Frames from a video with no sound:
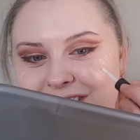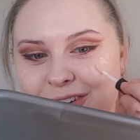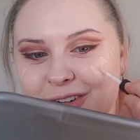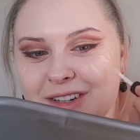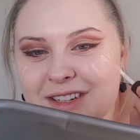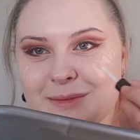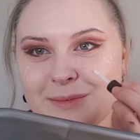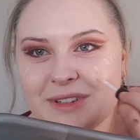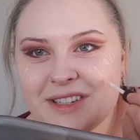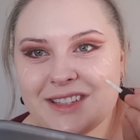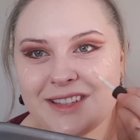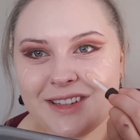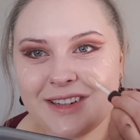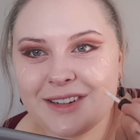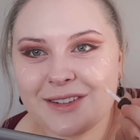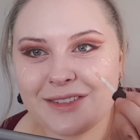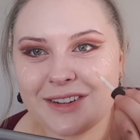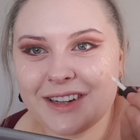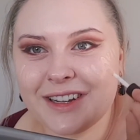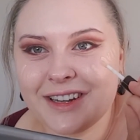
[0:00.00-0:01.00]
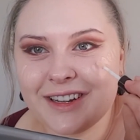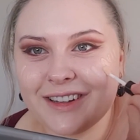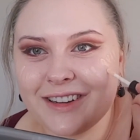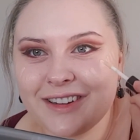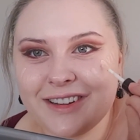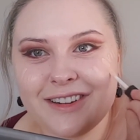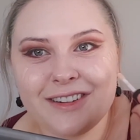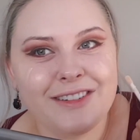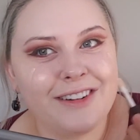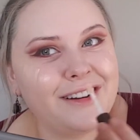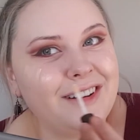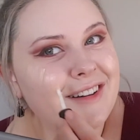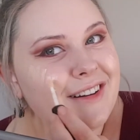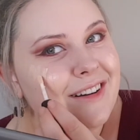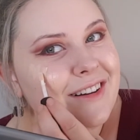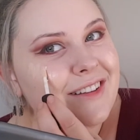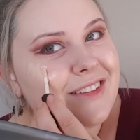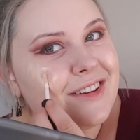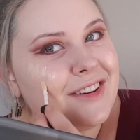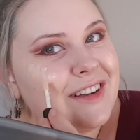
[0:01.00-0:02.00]
Christmas look, we're gonna go
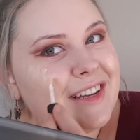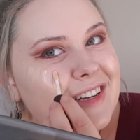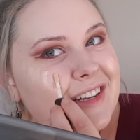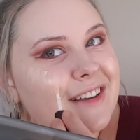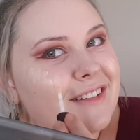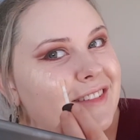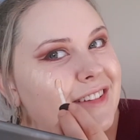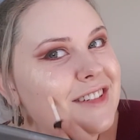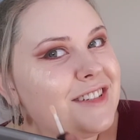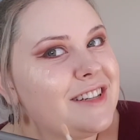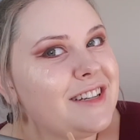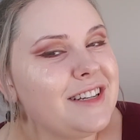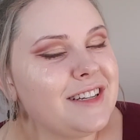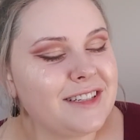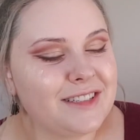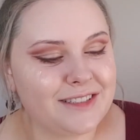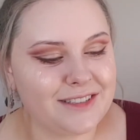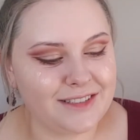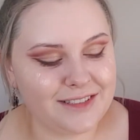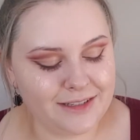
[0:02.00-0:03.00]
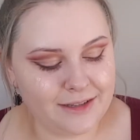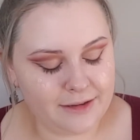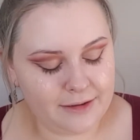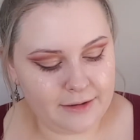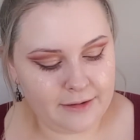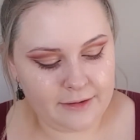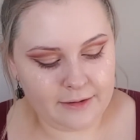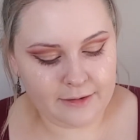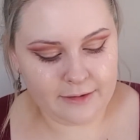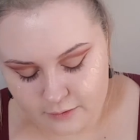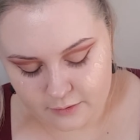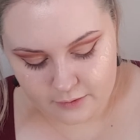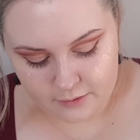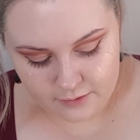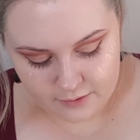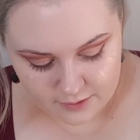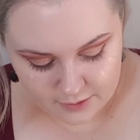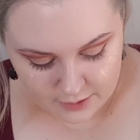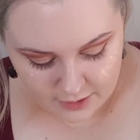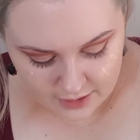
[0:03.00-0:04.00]
all the way down the cheeks.
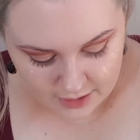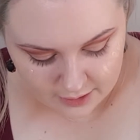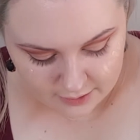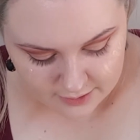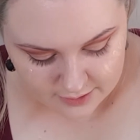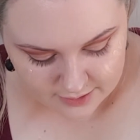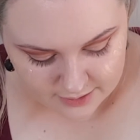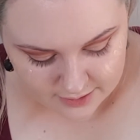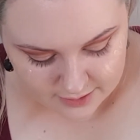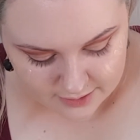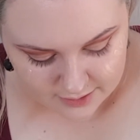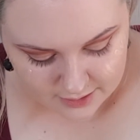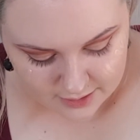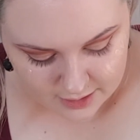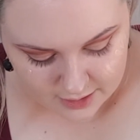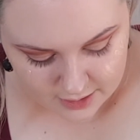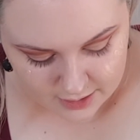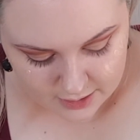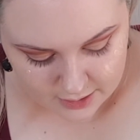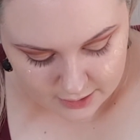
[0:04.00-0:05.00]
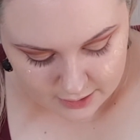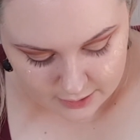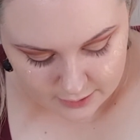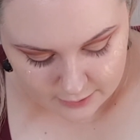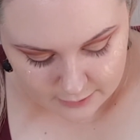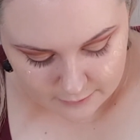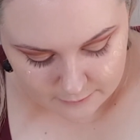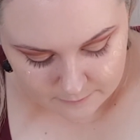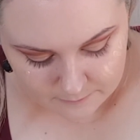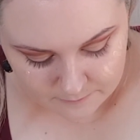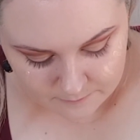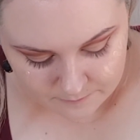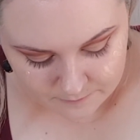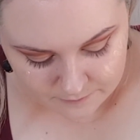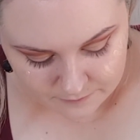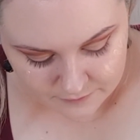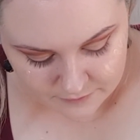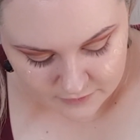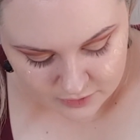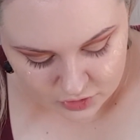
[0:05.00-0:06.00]
So yeah, this is the
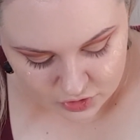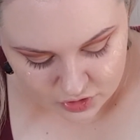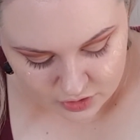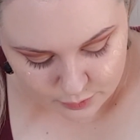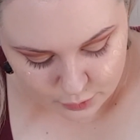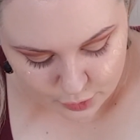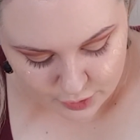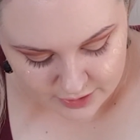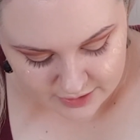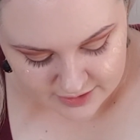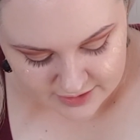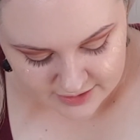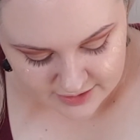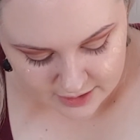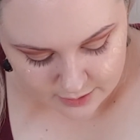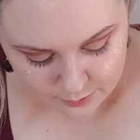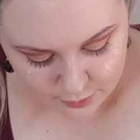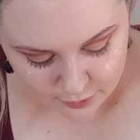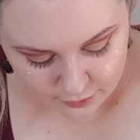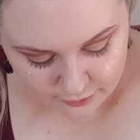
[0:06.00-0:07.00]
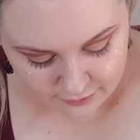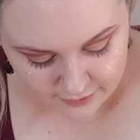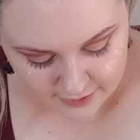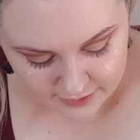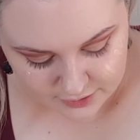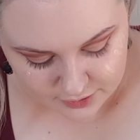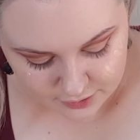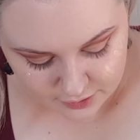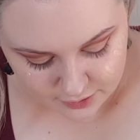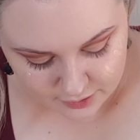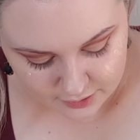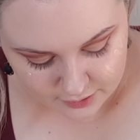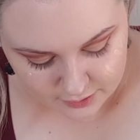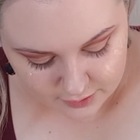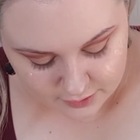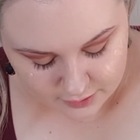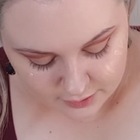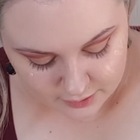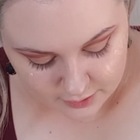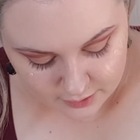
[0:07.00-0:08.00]
Shimmering Skin Perfector
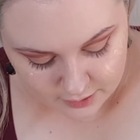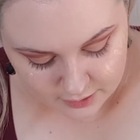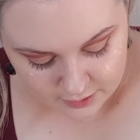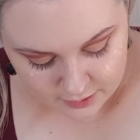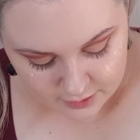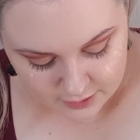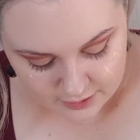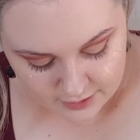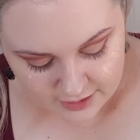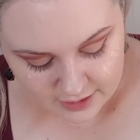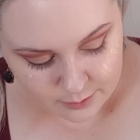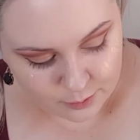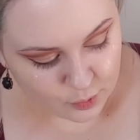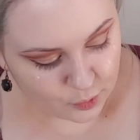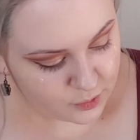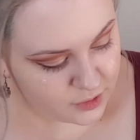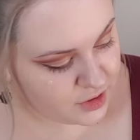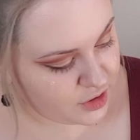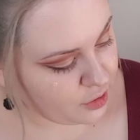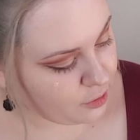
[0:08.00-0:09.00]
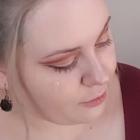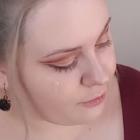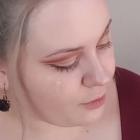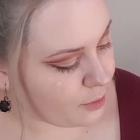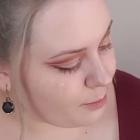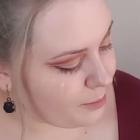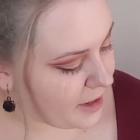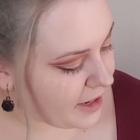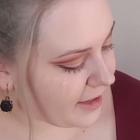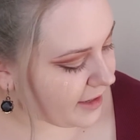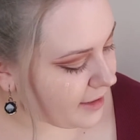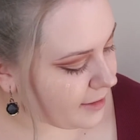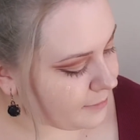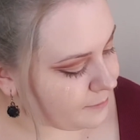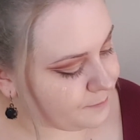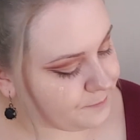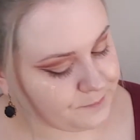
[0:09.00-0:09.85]
in Moonstone from Becca.